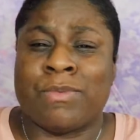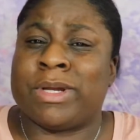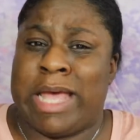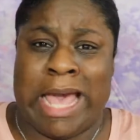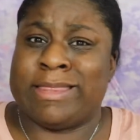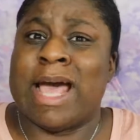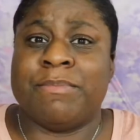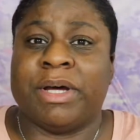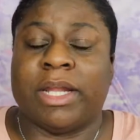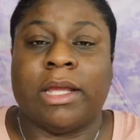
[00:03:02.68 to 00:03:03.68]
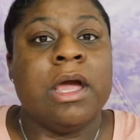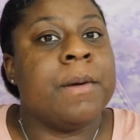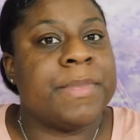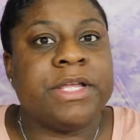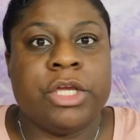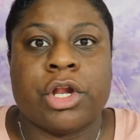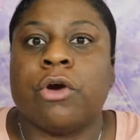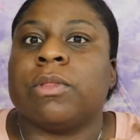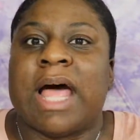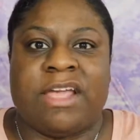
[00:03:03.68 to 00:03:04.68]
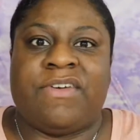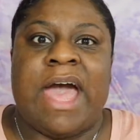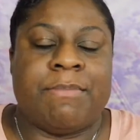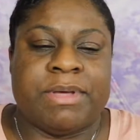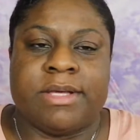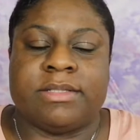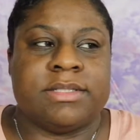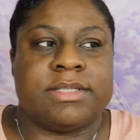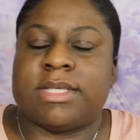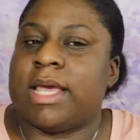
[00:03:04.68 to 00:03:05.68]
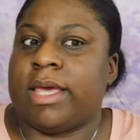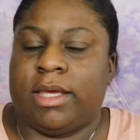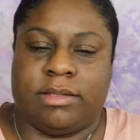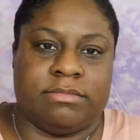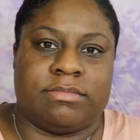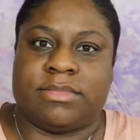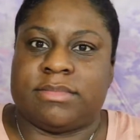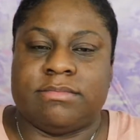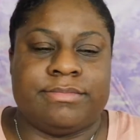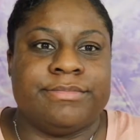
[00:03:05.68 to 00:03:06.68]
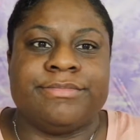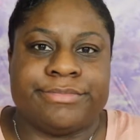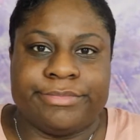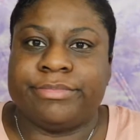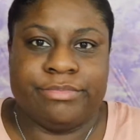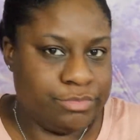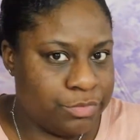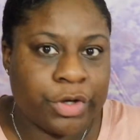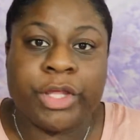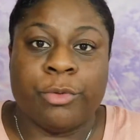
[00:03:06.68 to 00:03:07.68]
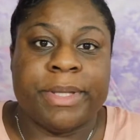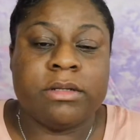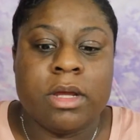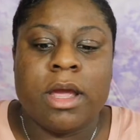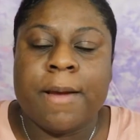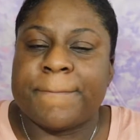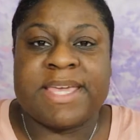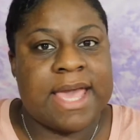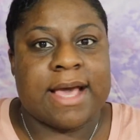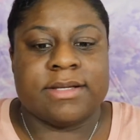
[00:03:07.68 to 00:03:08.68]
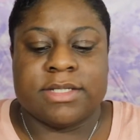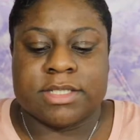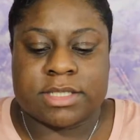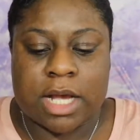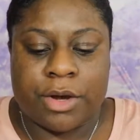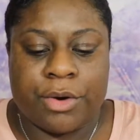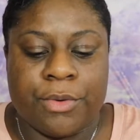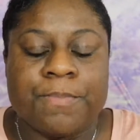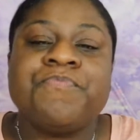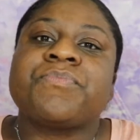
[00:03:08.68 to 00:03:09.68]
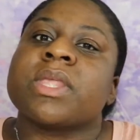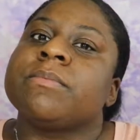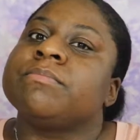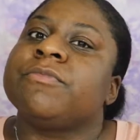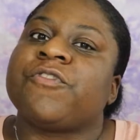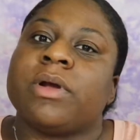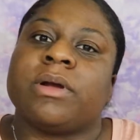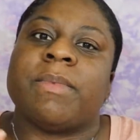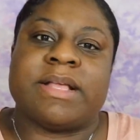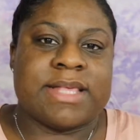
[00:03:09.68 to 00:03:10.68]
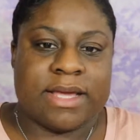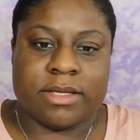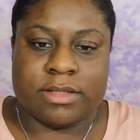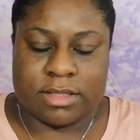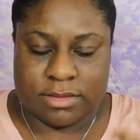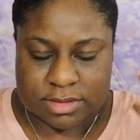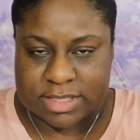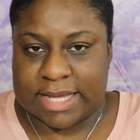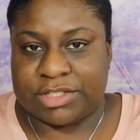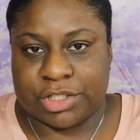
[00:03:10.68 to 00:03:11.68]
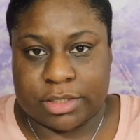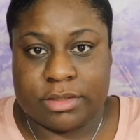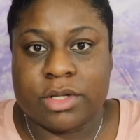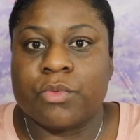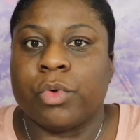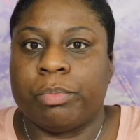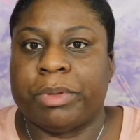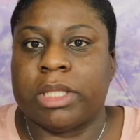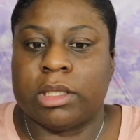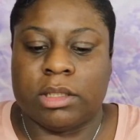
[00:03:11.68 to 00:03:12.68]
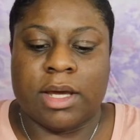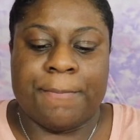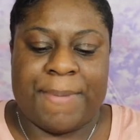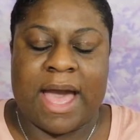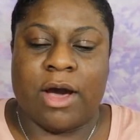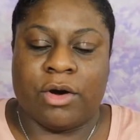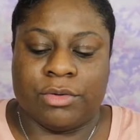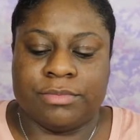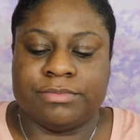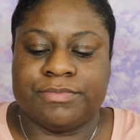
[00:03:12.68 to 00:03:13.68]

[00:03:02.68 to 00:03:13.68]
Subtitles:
would have had that money. But, life happens and we're human. But yeah, so for my second section will be about